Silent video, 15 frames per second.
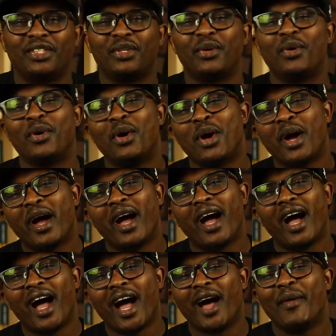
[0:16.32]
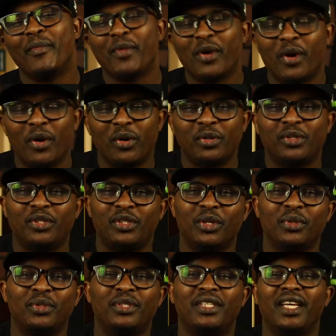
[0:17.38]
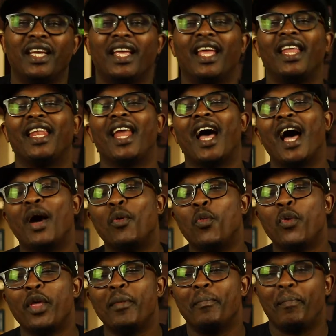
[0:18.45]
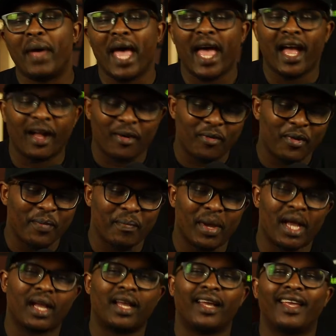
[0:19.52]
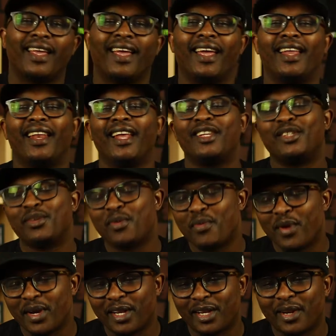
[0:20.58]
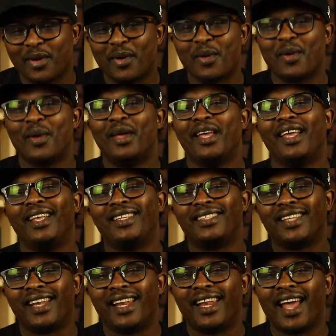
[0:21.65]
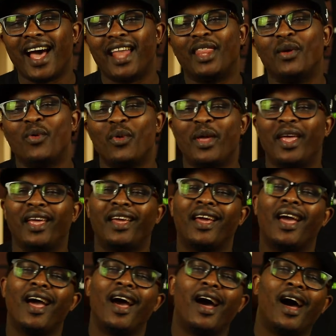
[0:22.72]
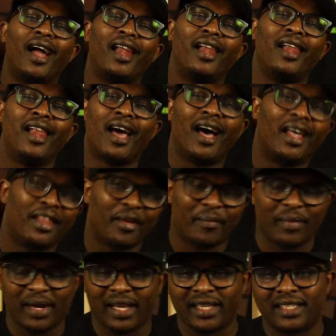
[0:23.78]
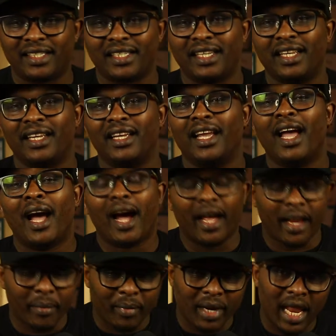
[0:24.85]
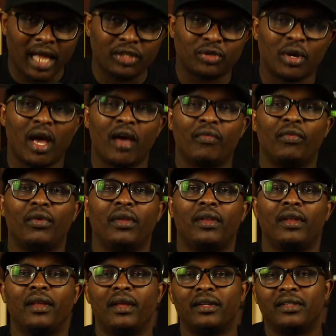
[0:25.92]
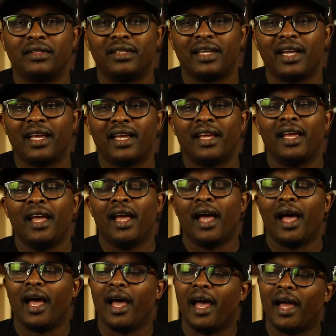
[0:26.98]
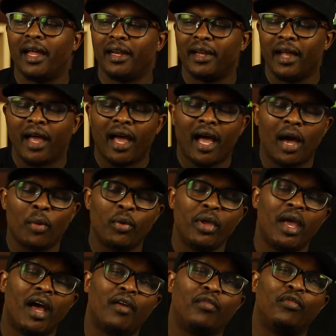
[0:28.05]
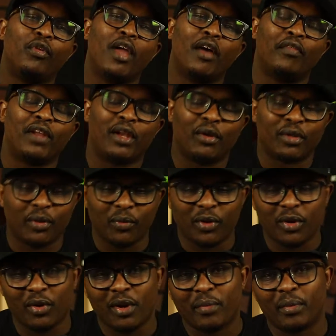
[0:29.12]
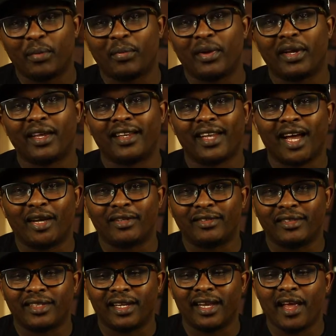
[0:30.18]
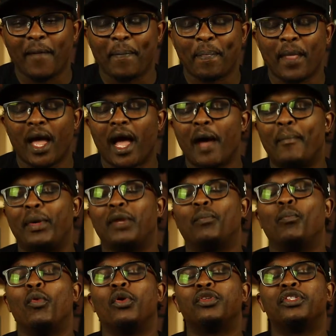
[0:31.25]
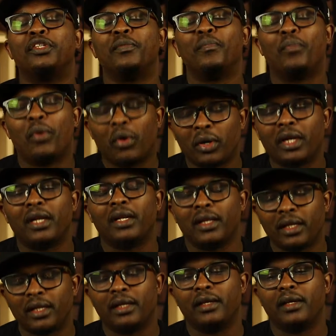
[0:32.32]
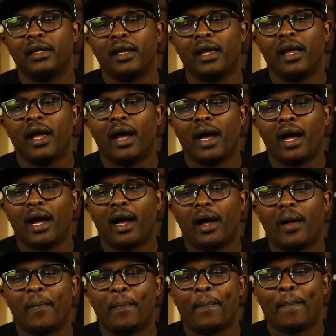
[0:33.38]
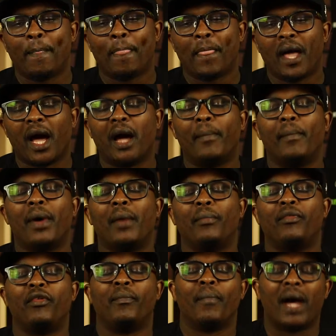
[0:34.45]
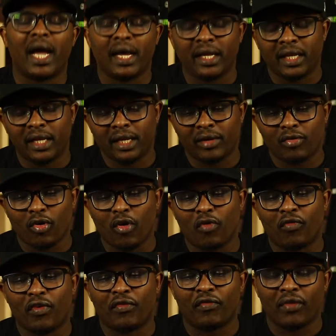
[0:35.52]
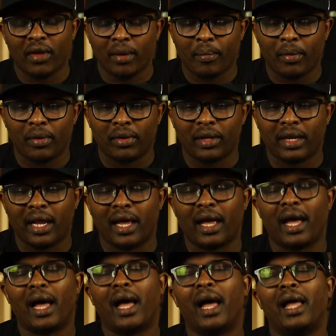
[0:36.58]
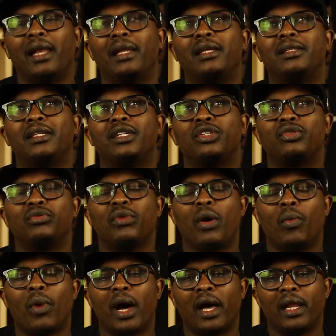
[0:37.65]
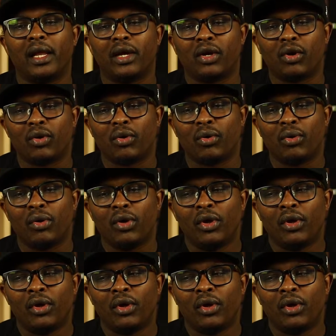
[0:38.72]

Show. I'm your host, Joe Chege, and we back again. As you already know, it's another week, another blessing, and I'm glad to have you in here today. And we have a lot that we're going to be breaking down today, but most importantly, I'm reminded of a fable that I listened to a while ago.